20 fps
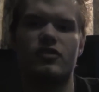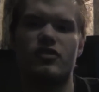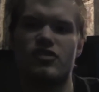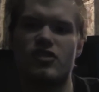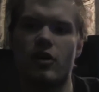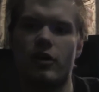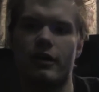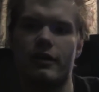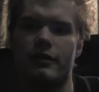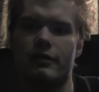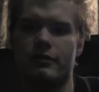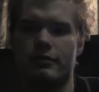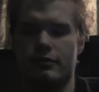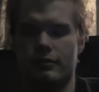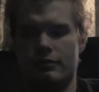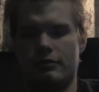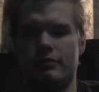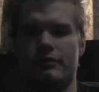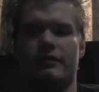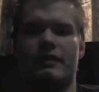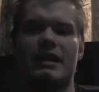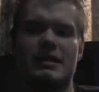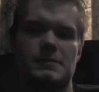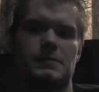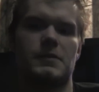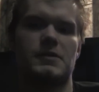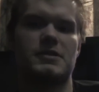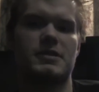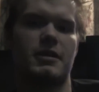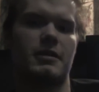Done. That's
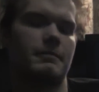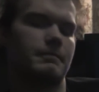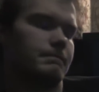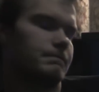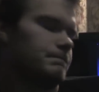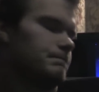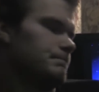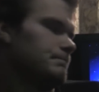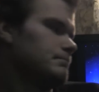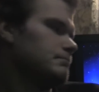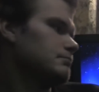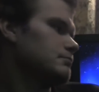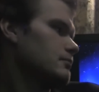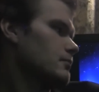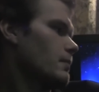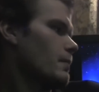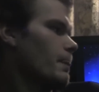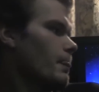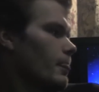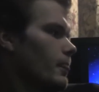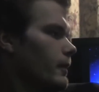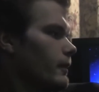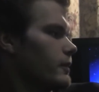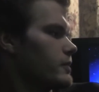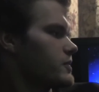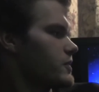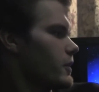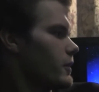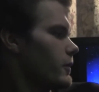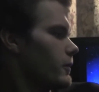what's up.
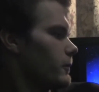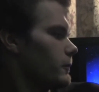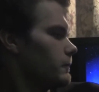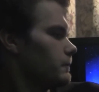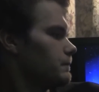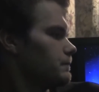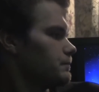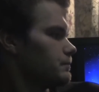So